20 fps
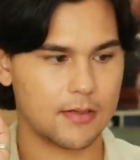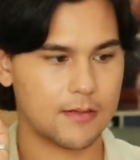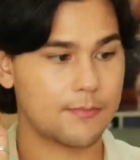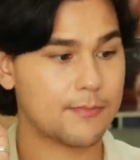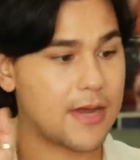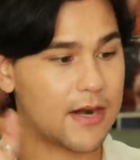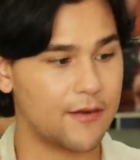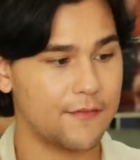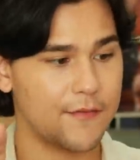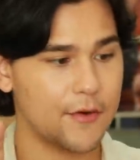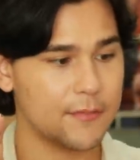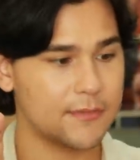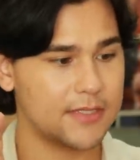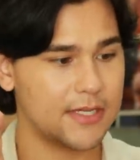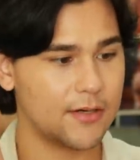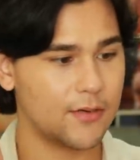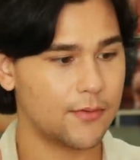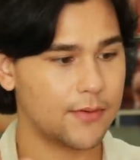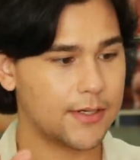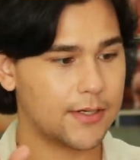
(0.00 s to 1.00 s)
meadowfoam
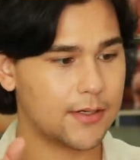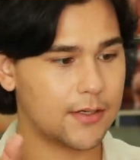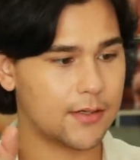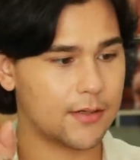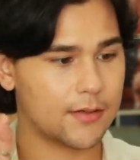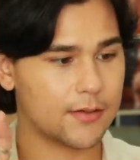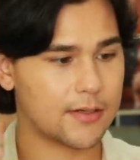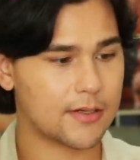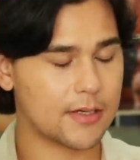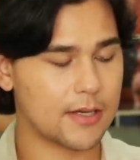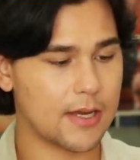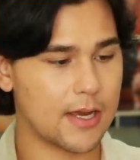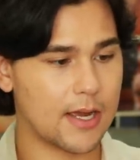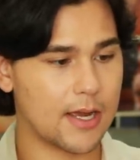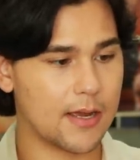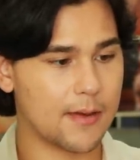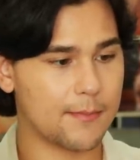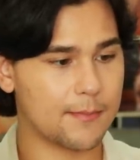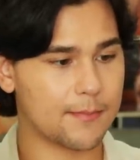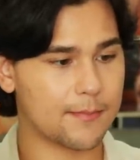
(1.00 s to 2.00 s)
seed oil,
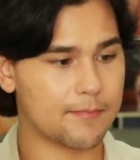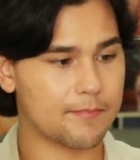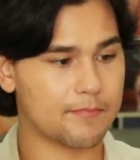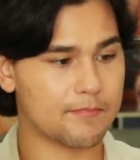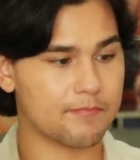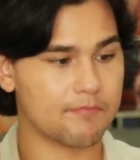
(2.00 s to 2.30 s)
um,